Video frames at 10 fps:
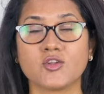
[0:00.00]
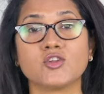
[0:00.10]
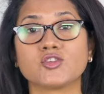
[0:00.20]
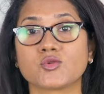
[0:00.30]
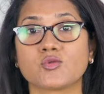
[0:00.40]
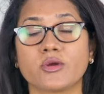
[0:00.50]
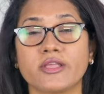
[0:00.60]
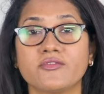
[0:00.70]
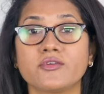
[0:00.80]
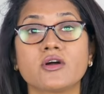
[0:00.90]
So
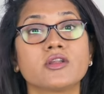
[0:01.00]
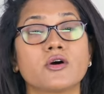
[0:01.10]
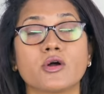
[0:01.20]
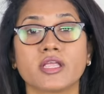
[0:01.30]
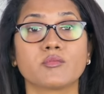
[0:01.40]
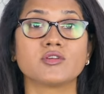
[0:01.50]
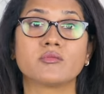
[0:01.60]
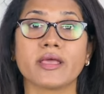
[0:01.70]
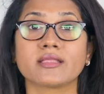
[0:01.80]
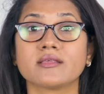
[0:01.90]
if you are not able
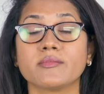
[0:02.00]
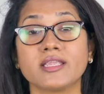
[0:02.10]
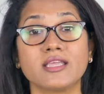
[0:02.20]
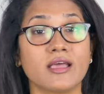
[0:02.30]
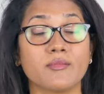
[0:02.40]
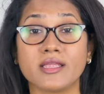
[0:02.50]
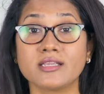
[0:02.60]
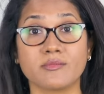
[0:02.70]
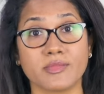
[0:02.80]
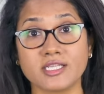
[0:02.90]
to make them any
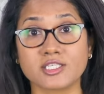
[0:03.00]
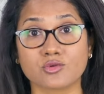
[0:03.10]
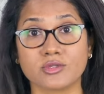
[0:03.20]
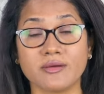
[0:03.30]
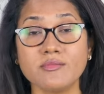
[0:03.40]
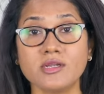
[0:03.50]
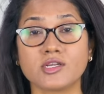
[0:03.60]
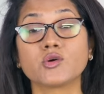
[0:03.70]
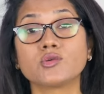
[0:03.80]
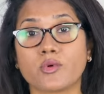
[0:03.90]
amends to
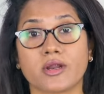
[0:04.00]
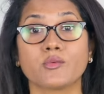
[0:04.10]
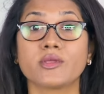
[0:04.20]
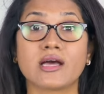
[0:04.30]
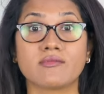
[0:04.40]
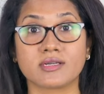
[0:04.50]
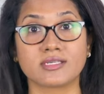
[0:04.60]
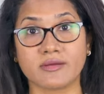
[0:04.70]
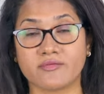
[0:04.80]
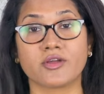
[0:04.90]
them, don't worry, we have a
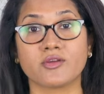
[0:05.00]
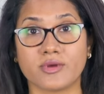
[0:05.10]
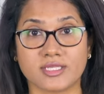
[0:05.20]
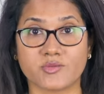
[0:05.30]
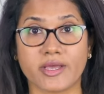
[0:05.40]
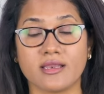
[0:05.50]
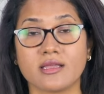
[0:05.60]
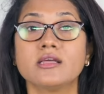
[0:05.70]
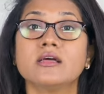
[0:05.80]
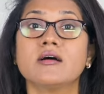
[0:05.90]
tip for you as
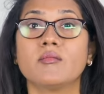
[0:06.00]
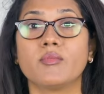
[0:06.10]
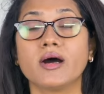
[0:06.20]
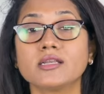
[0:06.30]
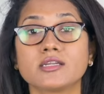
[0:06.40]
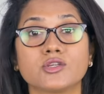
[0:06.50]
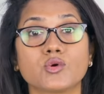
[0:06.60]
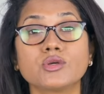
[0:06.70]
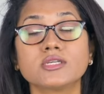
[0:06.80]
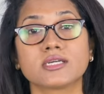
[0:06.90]
well. But
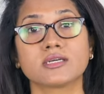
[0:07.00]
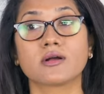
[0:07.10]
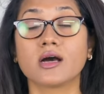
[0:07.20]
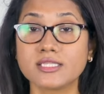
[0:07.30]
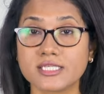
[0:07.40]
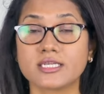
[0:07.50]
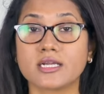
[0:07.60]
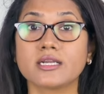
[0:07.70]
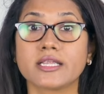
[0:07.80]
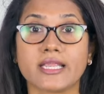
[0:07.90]
don't
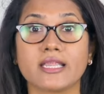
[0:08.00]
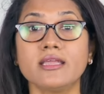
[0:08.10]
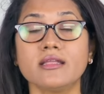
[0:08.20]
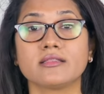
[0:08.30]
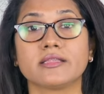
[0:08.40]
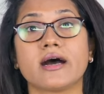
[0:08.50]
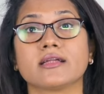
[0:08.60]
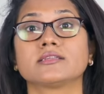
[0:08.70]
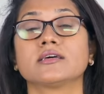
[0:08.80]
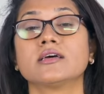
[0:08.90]
consider really that